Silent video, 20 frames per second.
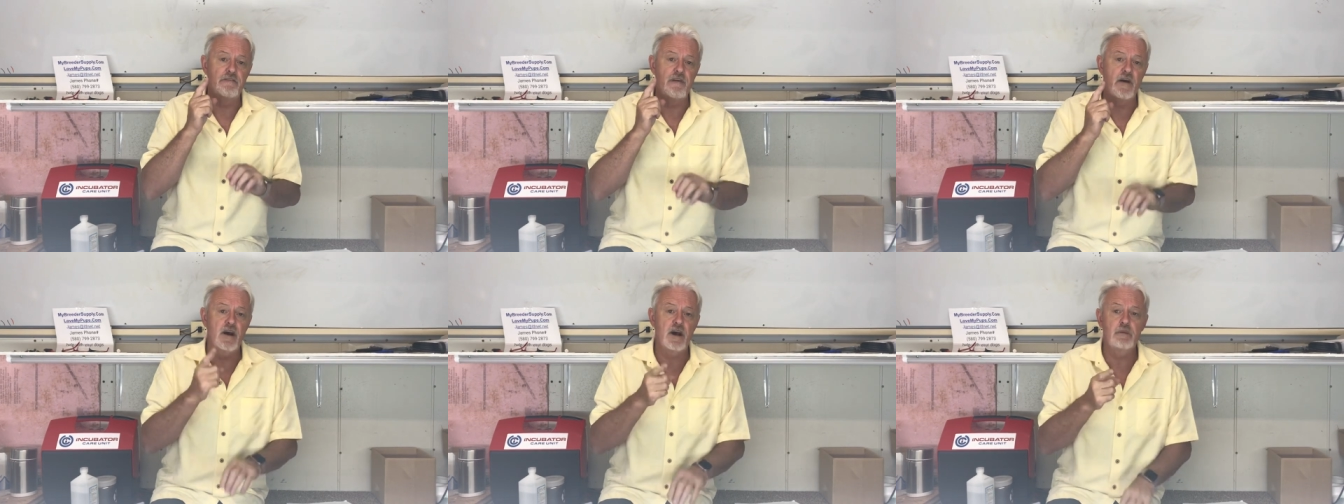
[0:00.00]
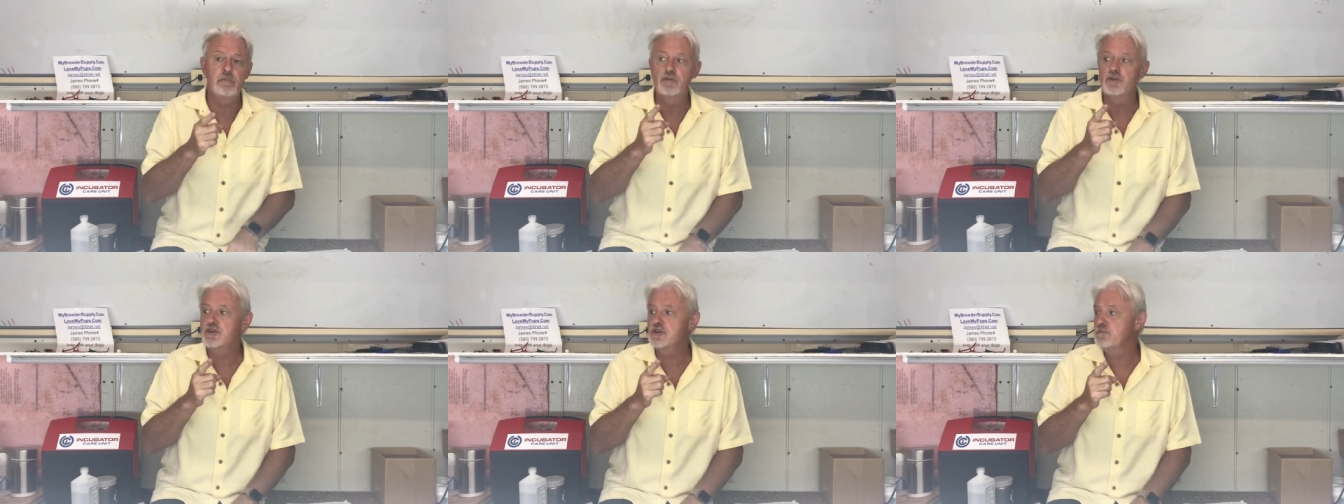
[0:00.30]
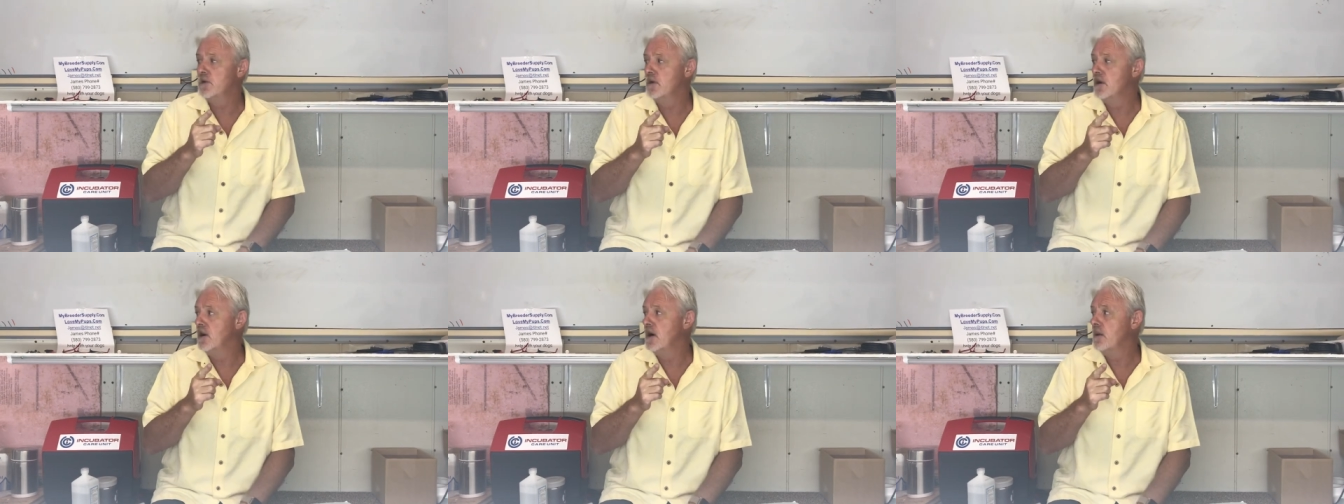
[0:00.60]
viable
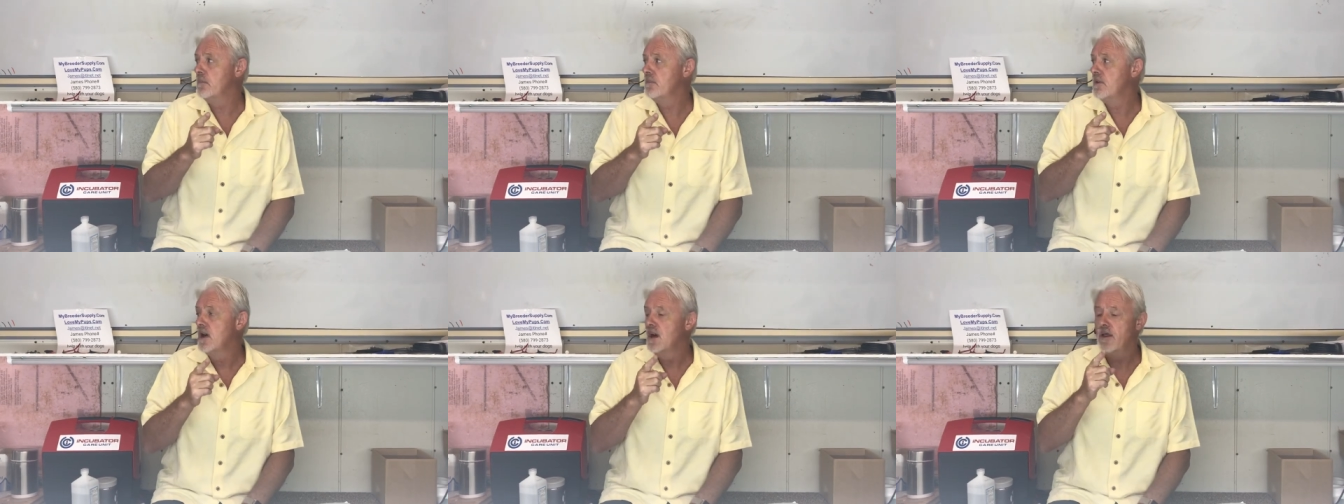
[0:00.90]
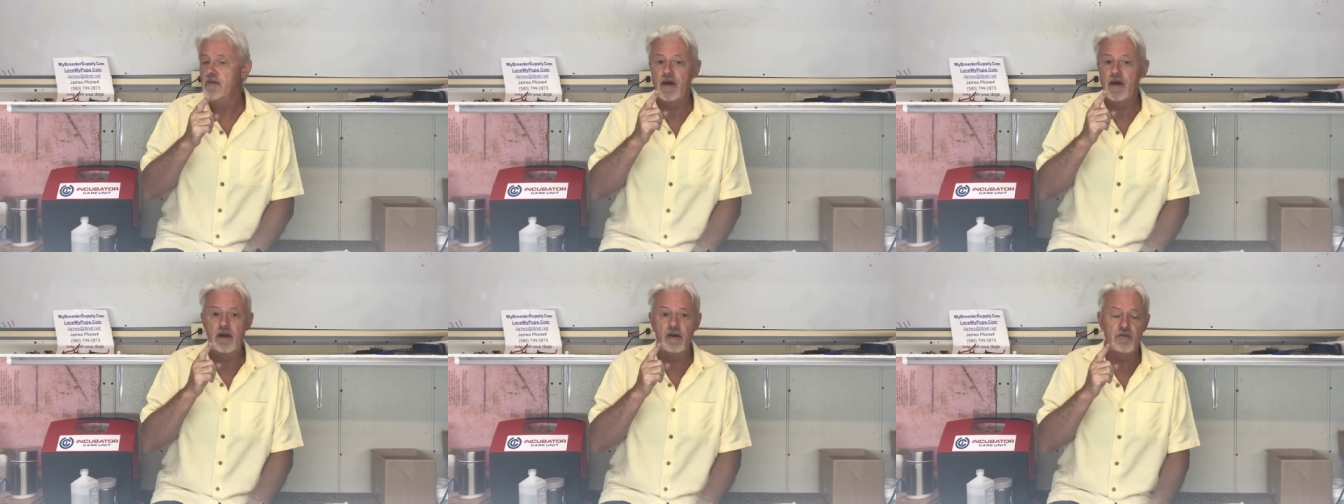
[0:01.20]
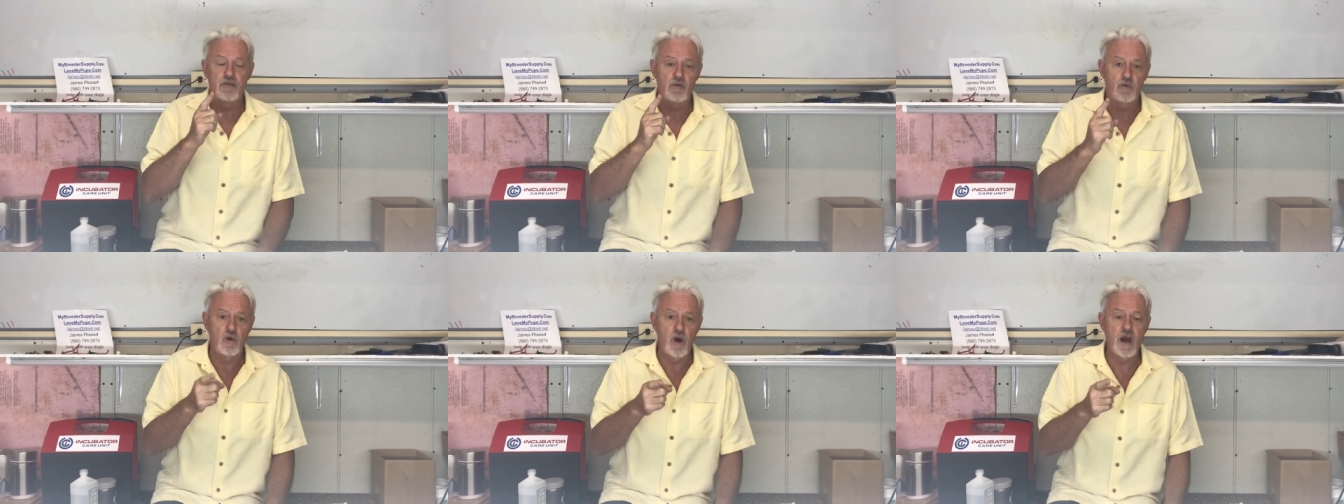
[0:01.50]
sperm there
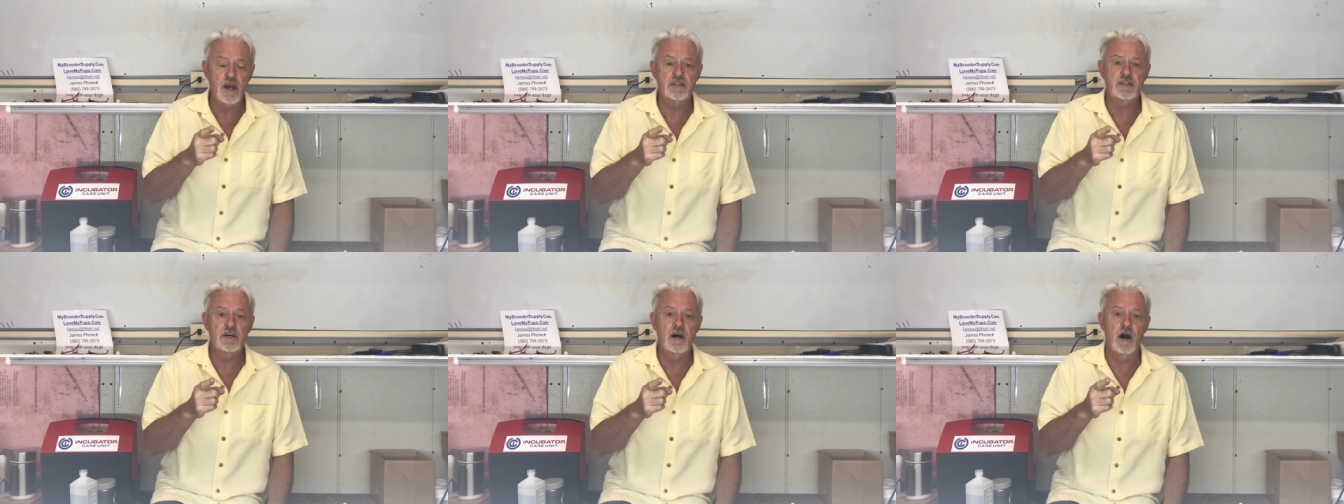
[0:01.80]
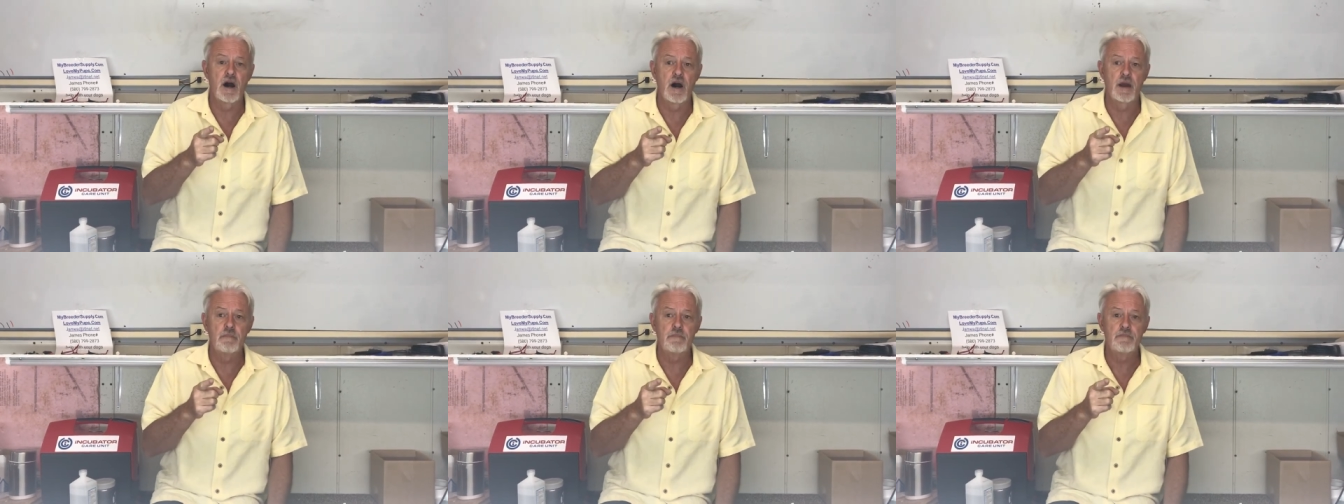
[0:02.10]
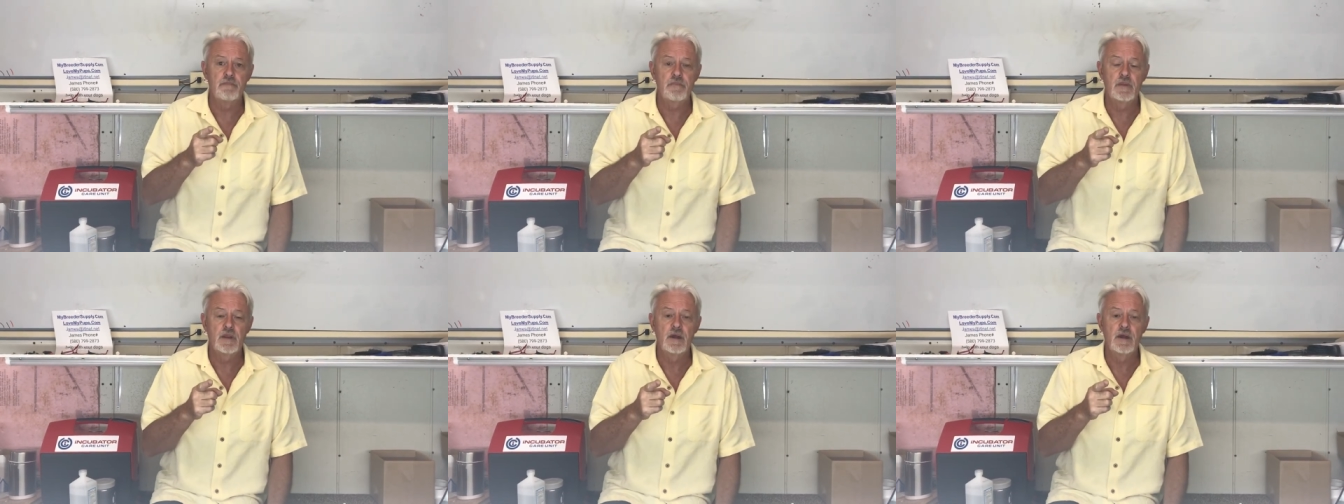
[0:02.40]
at the right time